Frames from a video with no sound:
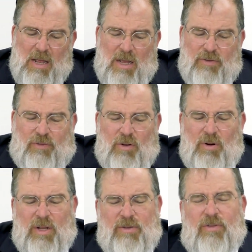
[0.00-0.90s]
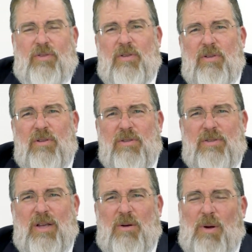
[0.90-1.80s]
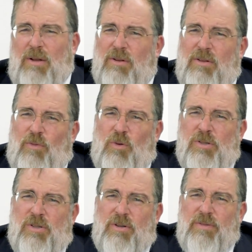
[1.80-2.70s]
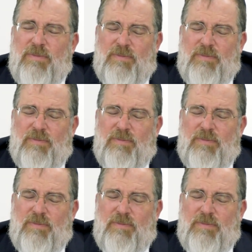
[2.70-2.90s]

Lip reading: His students said, "Why don't you divorce her?"